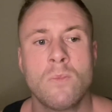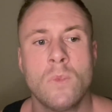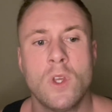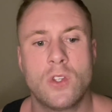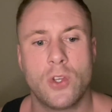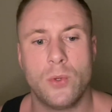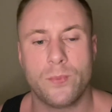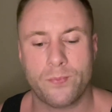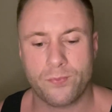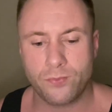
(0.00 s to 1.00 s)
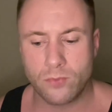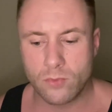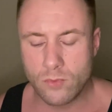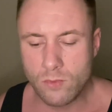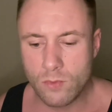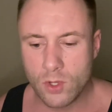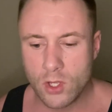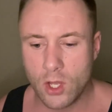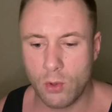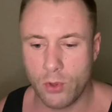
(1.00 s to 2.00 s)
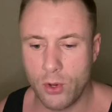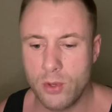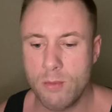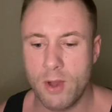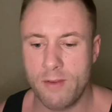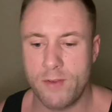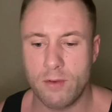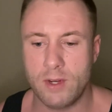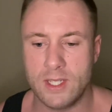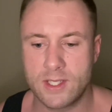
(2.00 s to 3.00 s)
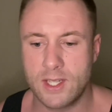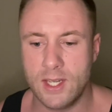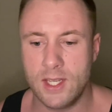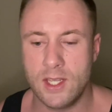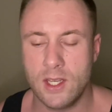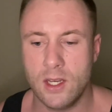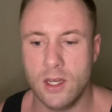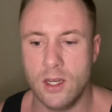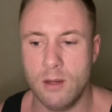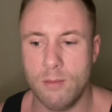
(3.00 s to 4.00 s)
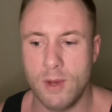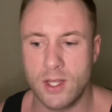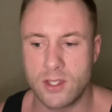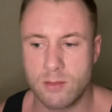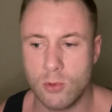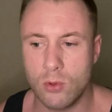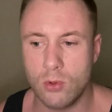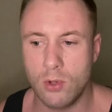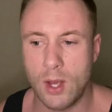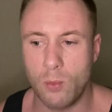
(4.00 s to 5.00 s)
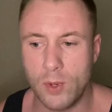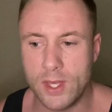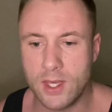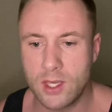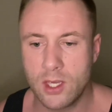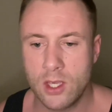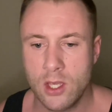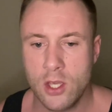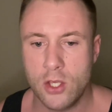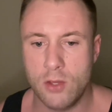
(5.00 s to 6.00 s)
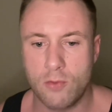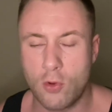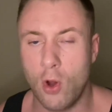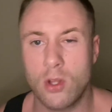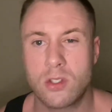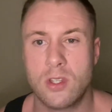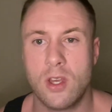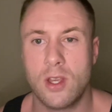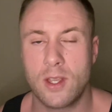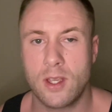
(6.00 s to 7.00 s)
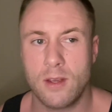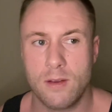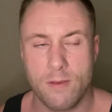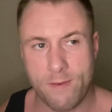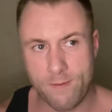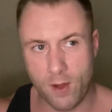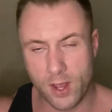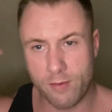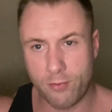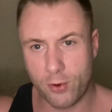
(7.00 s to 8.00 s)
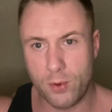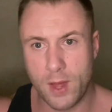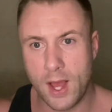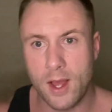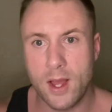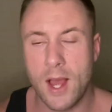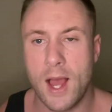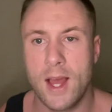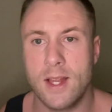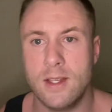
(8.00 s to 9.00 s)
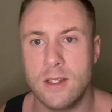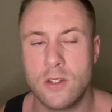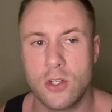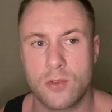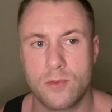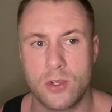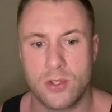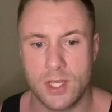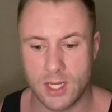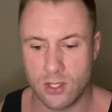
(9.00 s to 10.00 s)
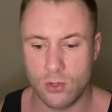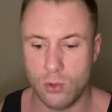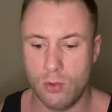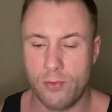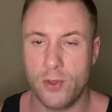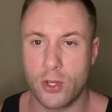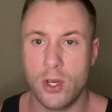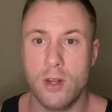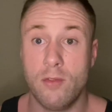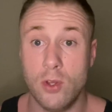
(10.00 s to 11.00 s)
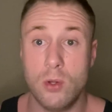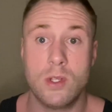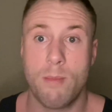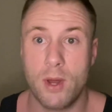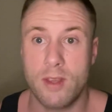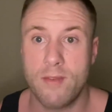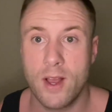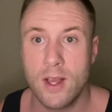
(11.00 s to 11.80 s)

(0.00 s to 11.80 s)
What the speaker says: So although you might feel really skinny and small and weak, you've got to fight through that and just think it's all for the good of losing body fat.